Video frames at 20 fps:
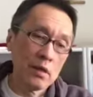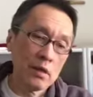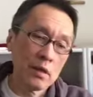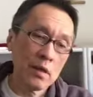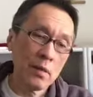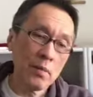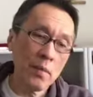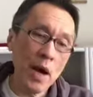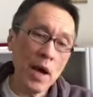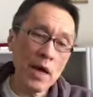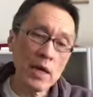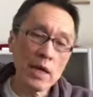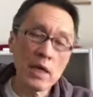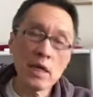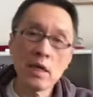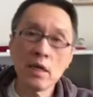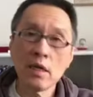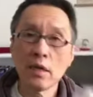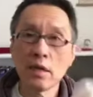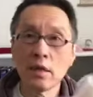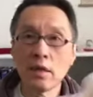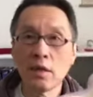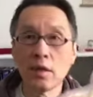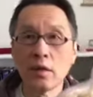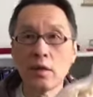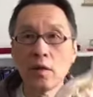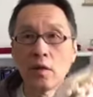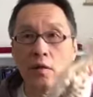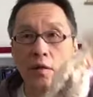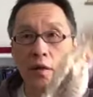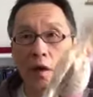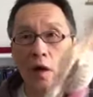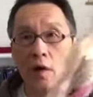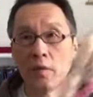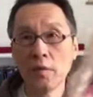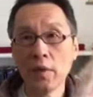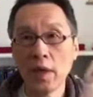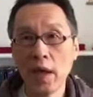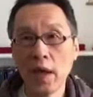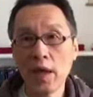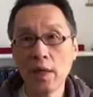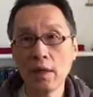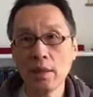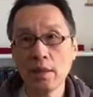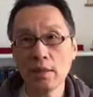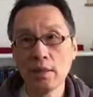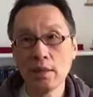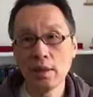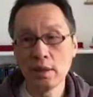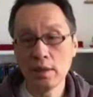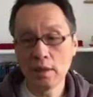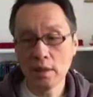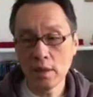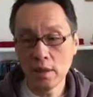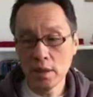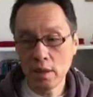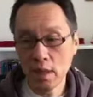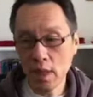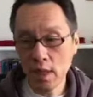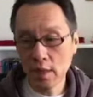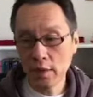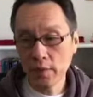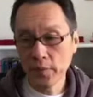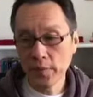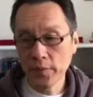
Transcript: the body, of the art, you say that